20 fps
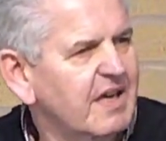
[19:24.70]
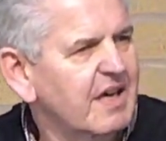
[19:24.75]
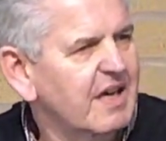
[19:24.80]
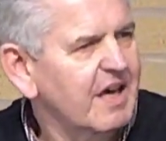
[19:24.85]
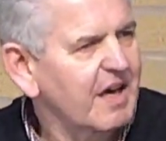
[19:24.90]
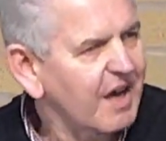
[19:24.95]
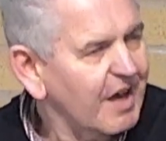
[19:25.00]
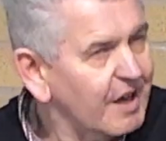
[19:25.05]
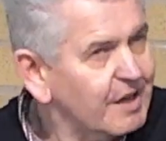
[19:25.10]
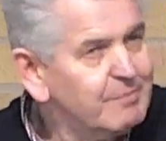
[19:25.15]

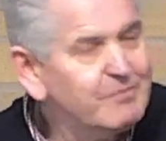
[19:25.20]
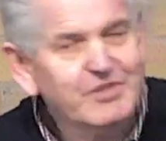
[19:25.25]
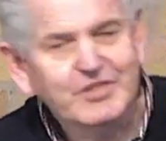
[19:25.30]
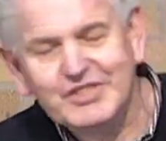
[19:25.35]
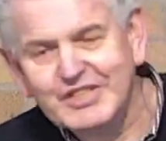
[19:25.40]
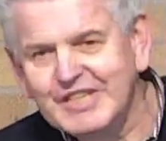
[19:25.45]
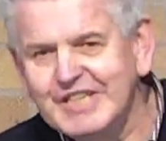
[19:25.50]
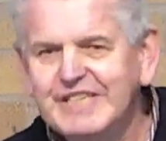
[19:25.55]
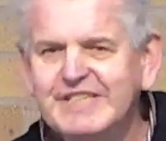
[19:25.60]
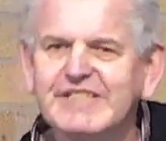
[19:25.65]
I'm
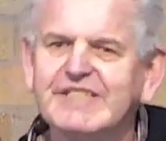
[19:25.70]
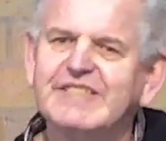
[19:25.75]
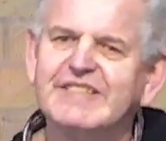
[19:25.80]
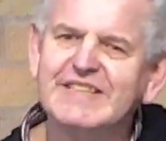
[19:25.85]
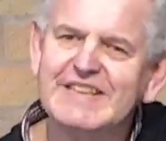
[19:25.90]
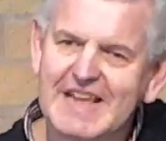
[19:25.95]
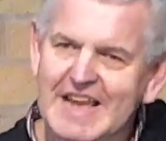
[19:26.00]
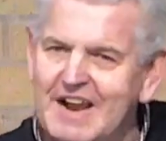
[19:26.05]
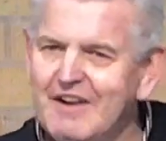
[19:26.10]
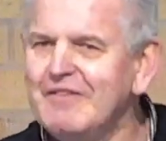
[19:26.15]
Jesus'
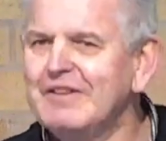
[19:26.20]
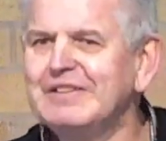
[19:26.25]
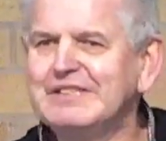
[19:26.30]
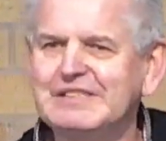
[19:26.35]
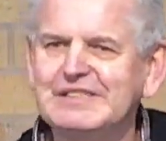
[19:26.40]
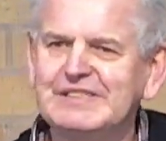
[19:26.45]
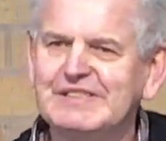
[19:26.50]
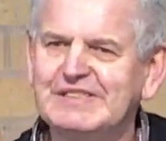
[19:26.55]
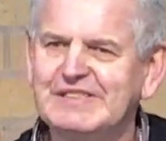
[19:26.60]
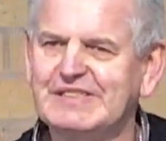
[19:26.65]

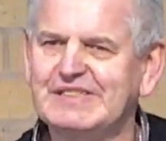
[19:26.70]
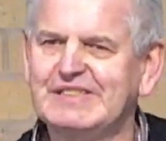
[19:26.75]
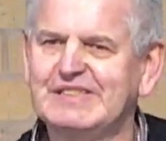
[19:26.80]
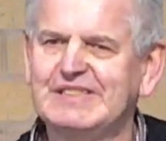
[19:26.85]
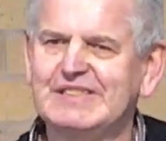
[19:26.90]
inheritance.